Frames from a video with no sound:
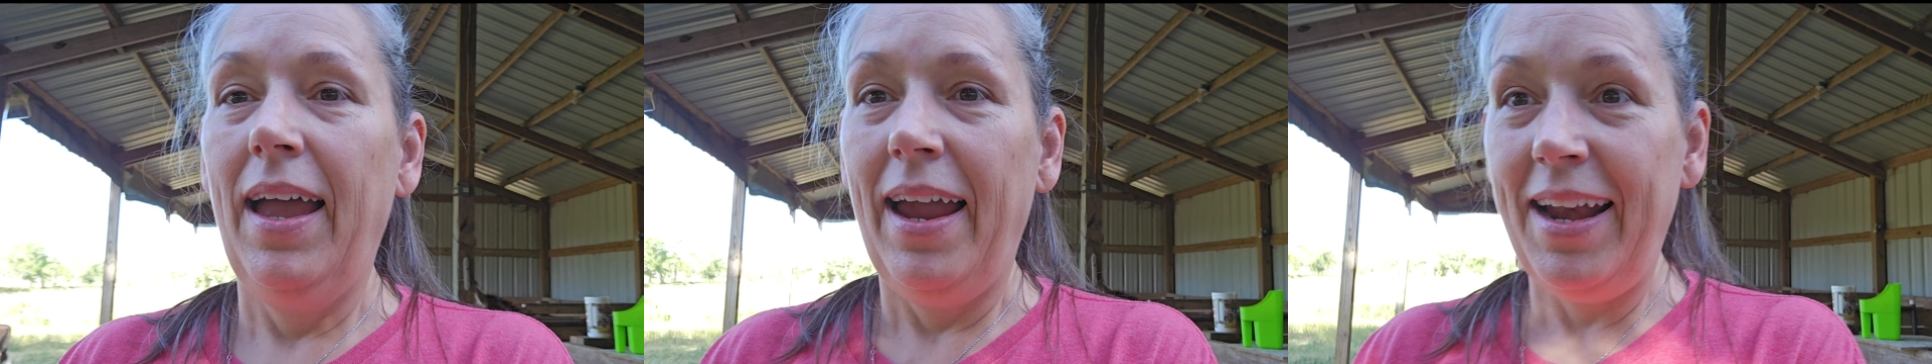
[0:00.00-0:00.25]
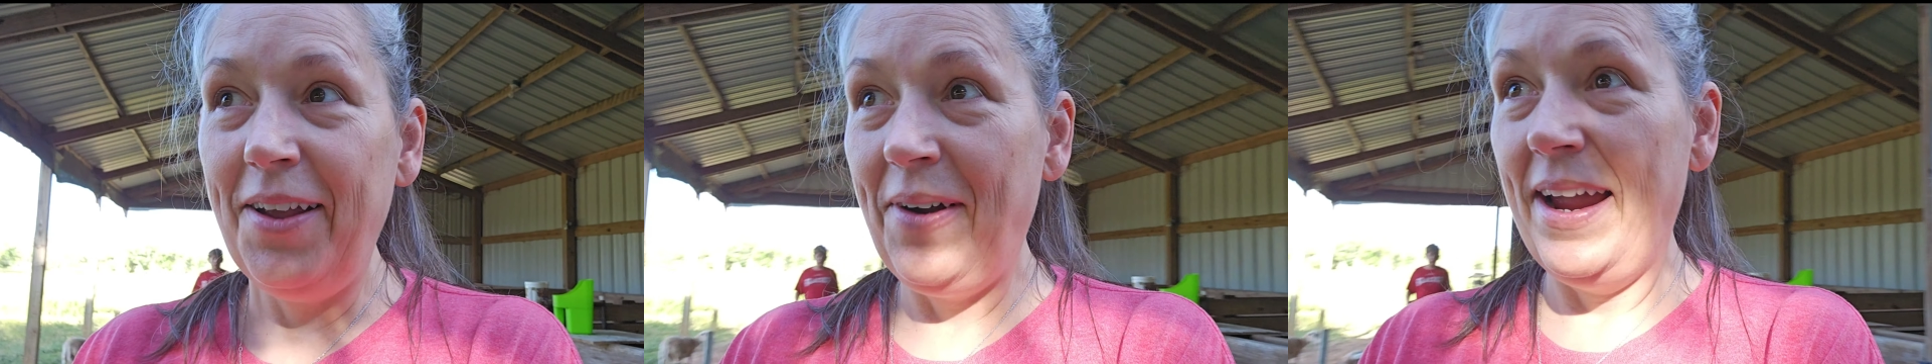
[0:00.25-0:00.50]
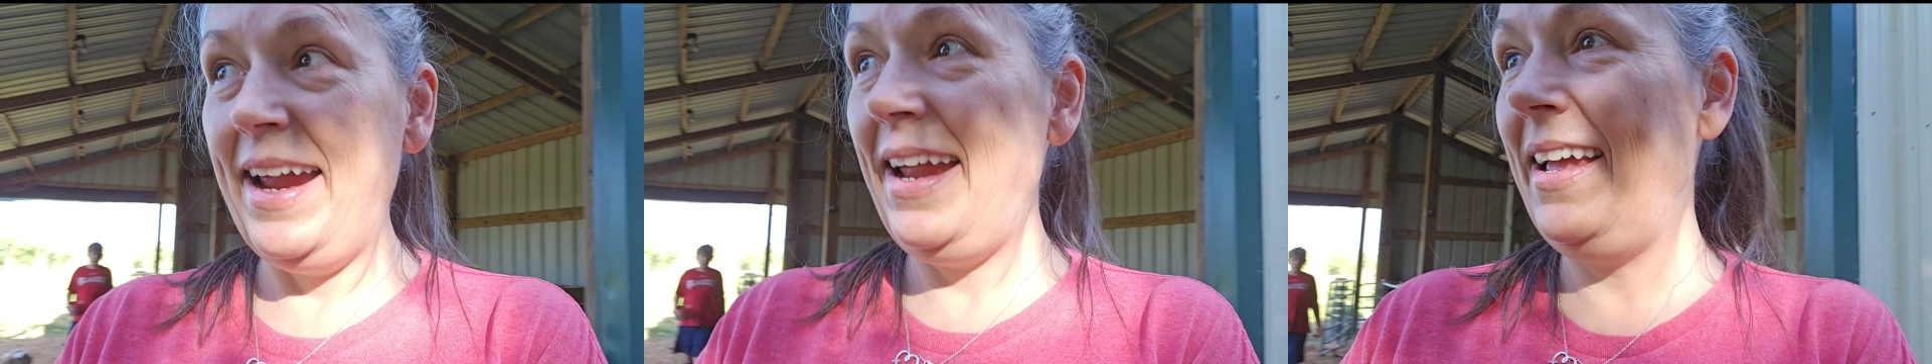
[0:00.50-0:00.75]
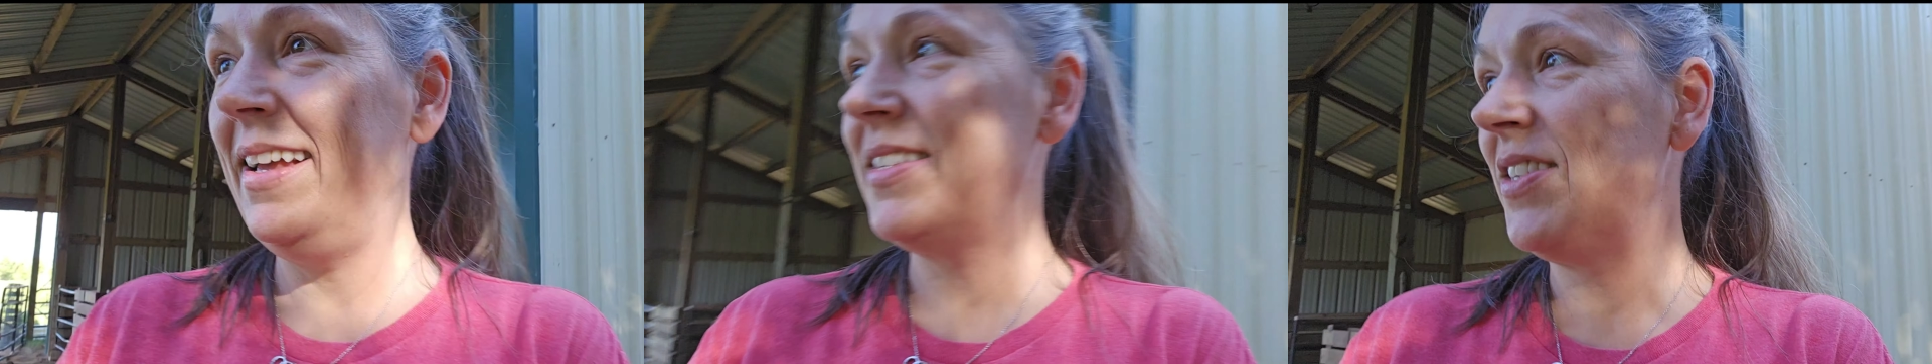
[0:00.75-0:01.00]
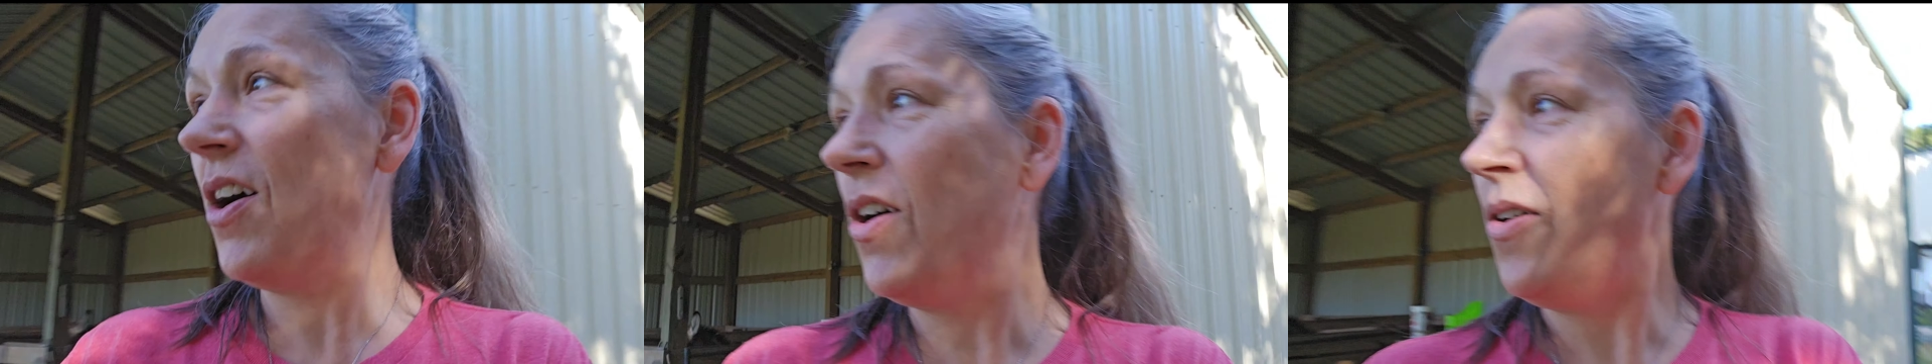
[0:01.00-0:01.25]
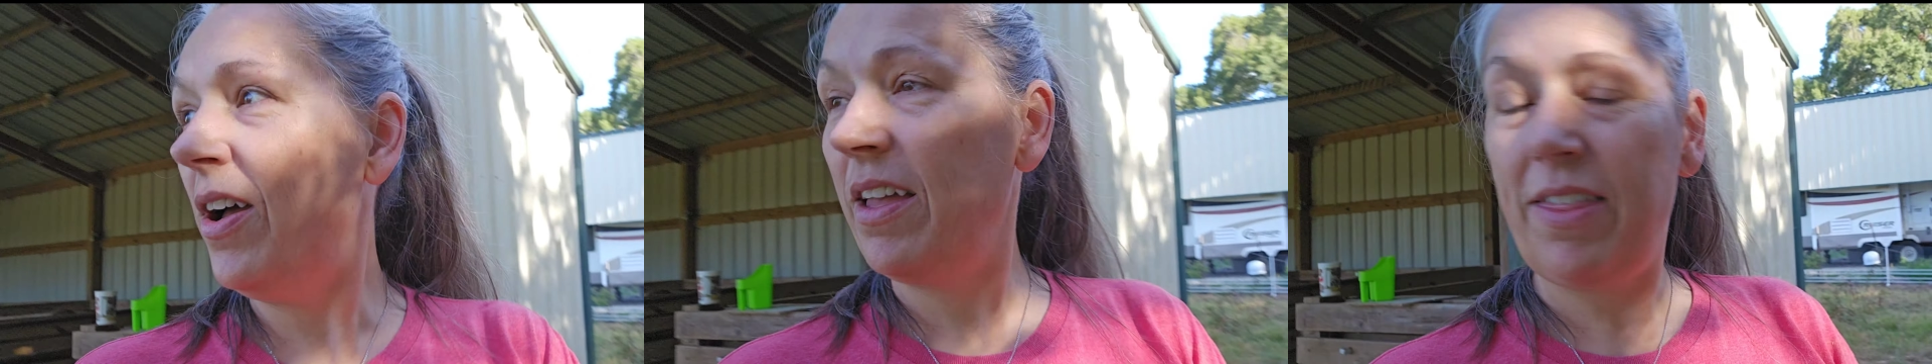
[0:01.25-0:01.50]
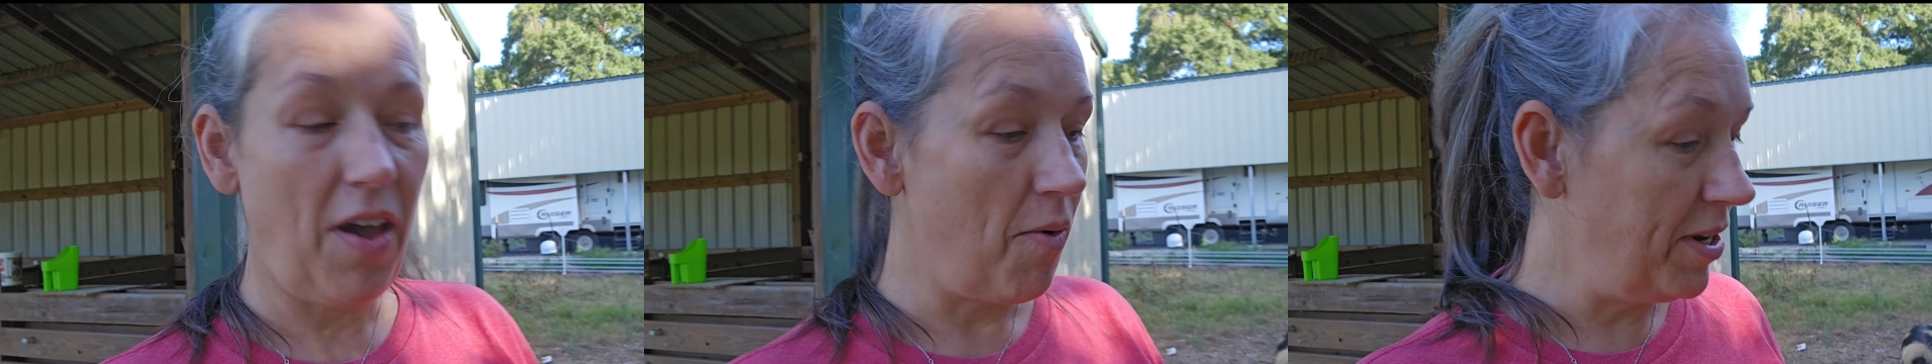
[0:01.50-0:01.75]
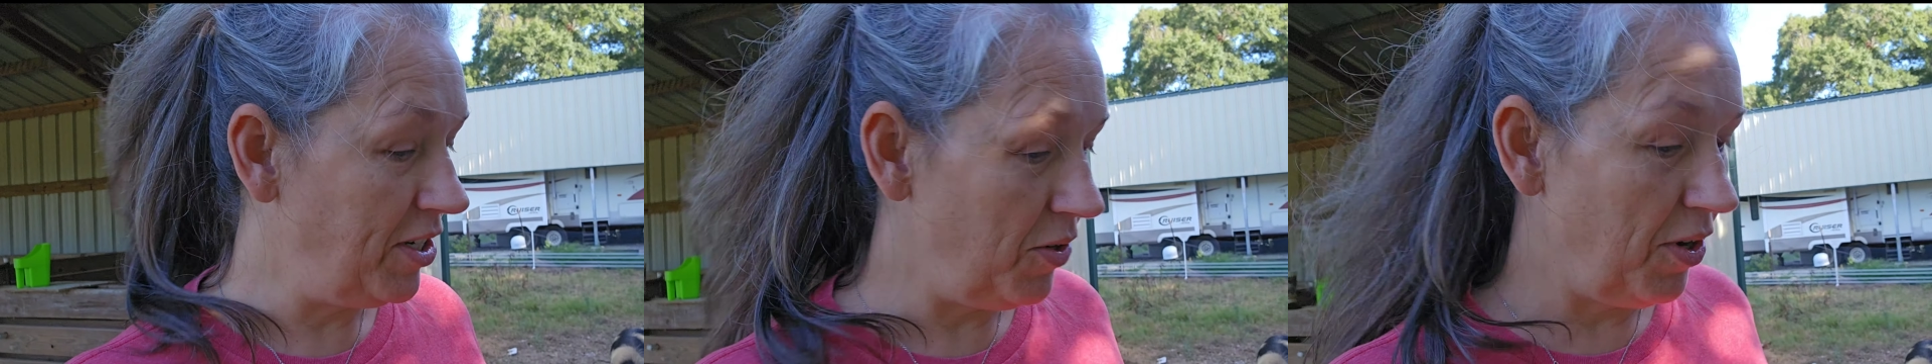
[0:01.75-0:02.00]
Anyway, so thought
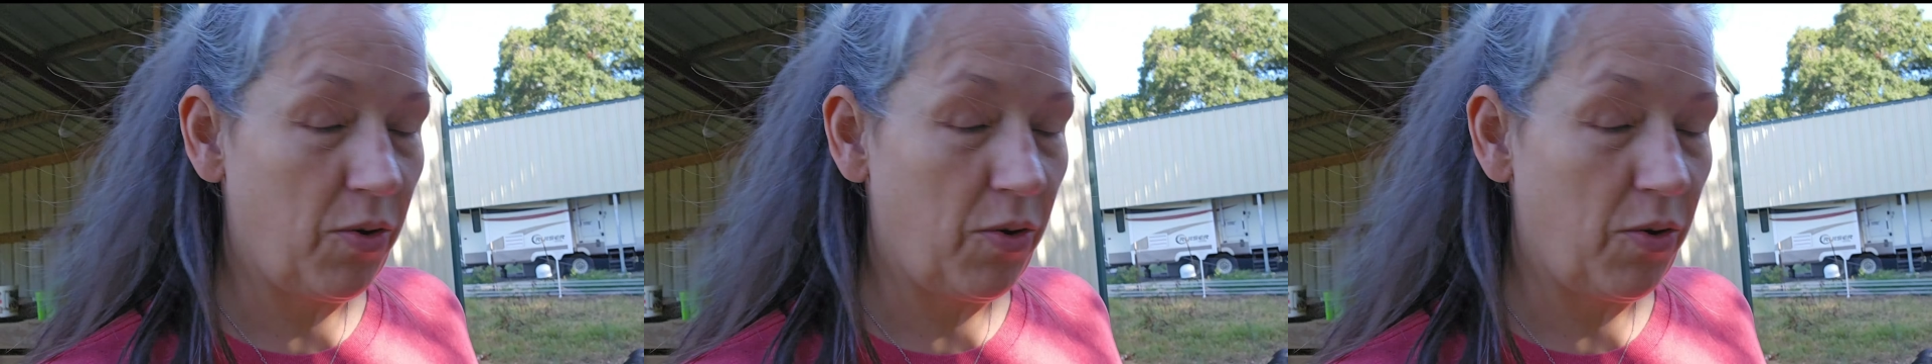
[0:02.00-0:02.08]
we'd do